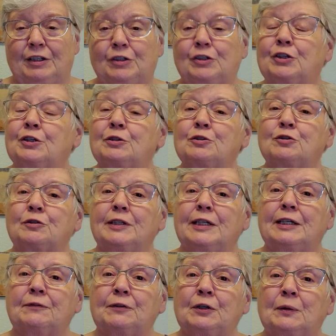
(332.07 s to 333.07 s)

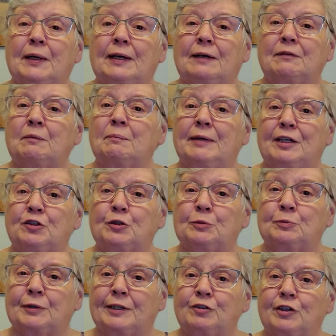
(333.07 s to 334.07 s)
Usually, if you have a major
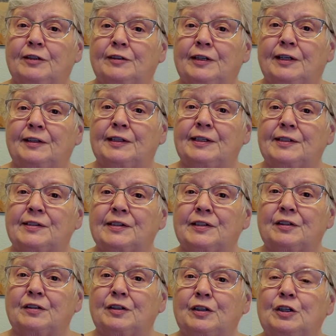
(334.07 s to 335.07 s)
project like this,
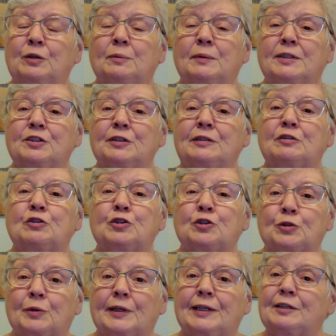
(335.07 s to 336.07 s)
you want to
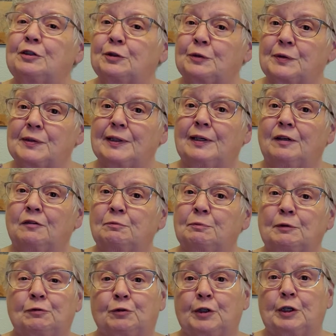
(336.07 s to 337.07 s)
enjoy it yourself
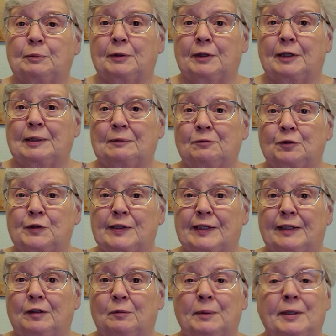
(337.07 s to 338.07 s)
before you put it up for
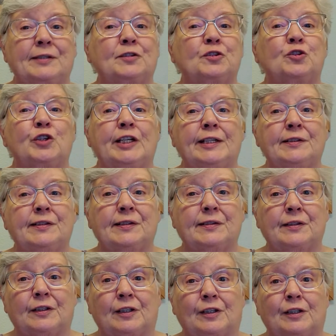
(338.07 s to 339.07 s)
sale, because chances
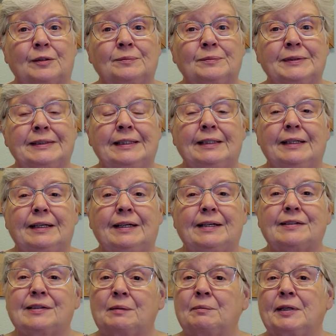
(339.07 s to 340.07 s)
are
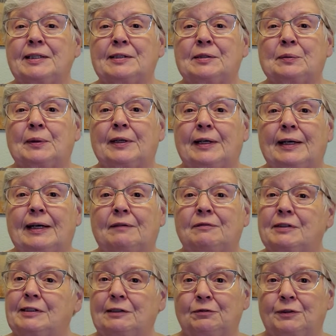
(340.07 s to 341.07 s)
somebody's going to have a
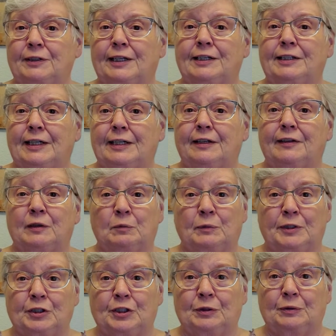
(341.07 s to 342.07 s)
different idea than
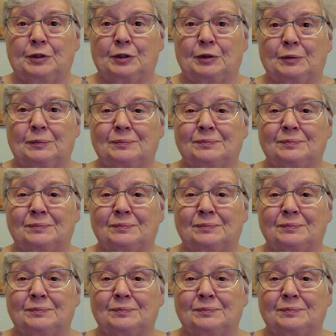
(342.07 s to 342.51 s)
what you do.